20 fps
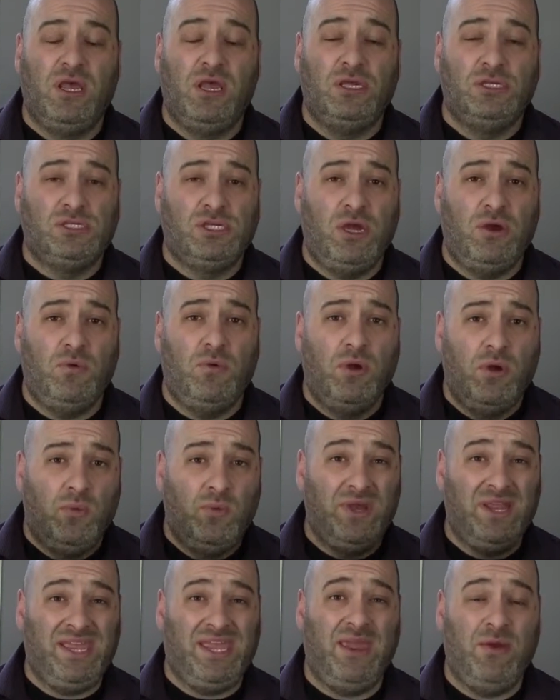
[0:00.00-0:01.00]
So
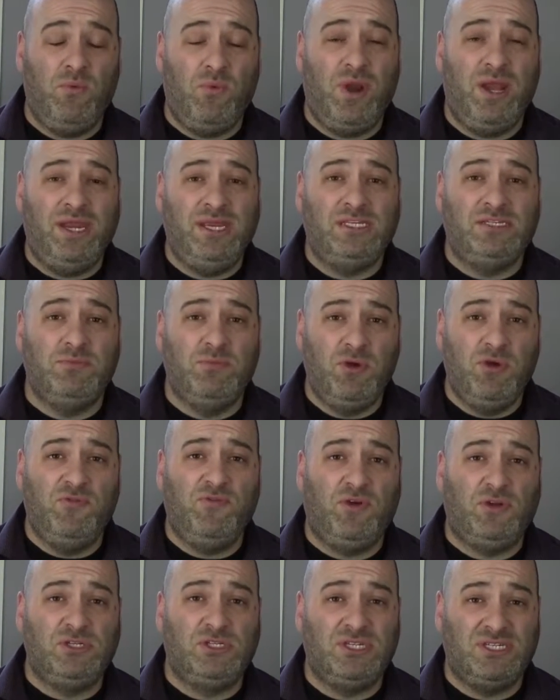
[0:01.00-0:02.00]
we're going to get ready to move
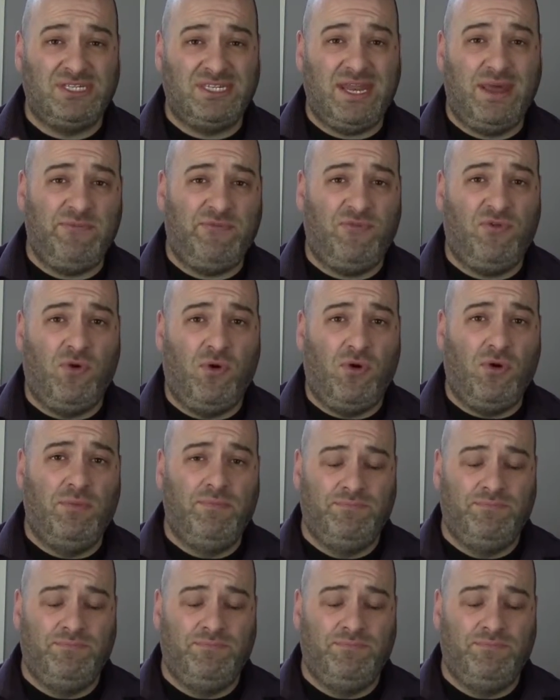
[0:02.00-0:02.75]
on to step 4.